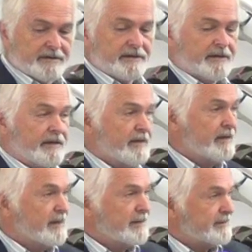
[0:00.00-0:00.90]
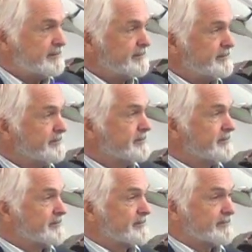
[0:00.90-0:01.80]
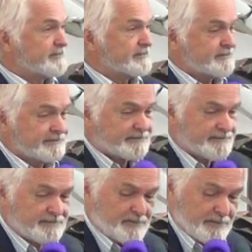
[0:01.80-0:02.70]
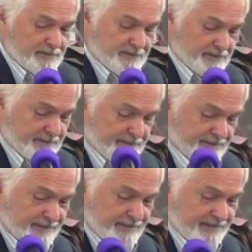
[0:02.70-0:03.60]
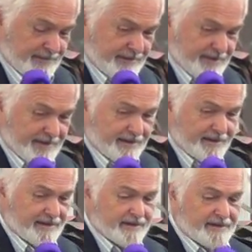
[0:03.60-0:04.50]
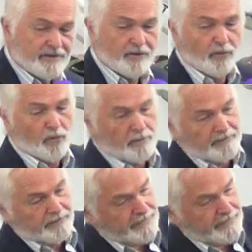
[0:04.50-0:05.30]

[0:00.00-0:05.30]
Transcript: Nobody speaks.